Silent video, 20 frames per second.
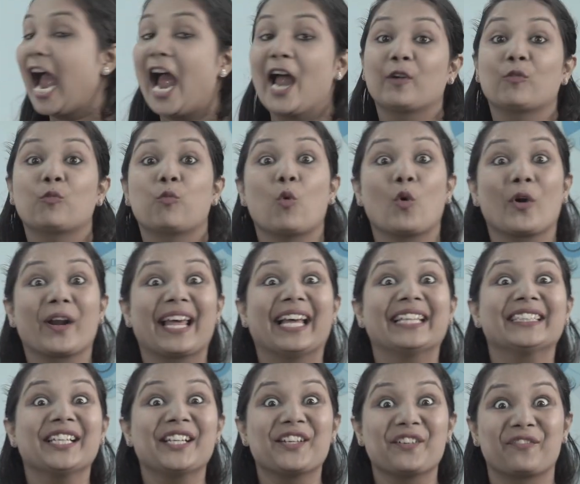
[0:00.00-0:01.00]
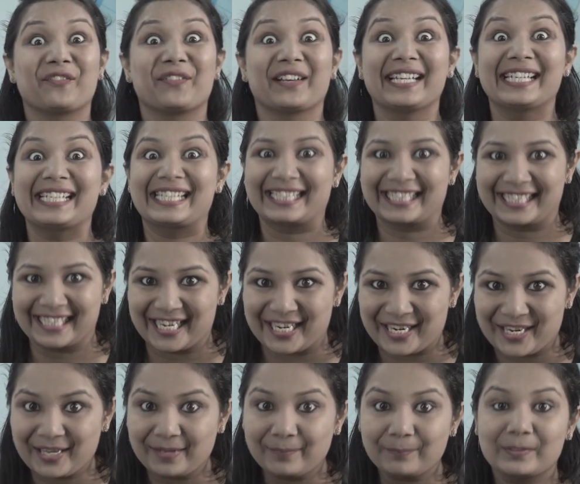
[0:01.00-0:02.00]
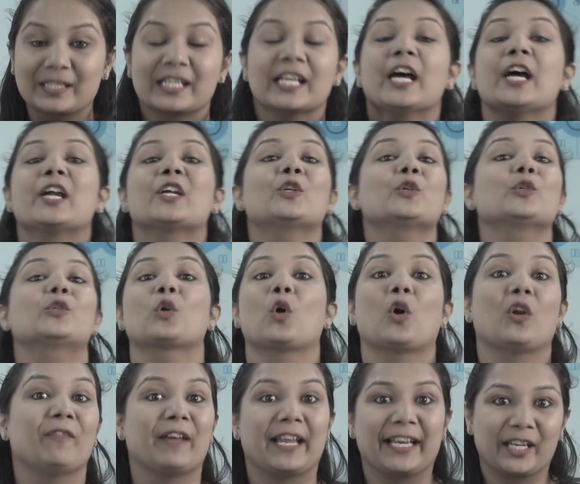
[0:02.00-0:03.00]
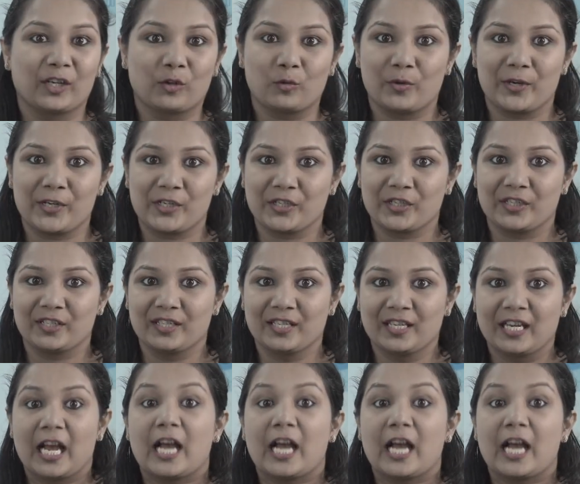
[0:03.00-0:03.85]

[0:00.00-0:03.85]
and what are the different steps to solve an equation.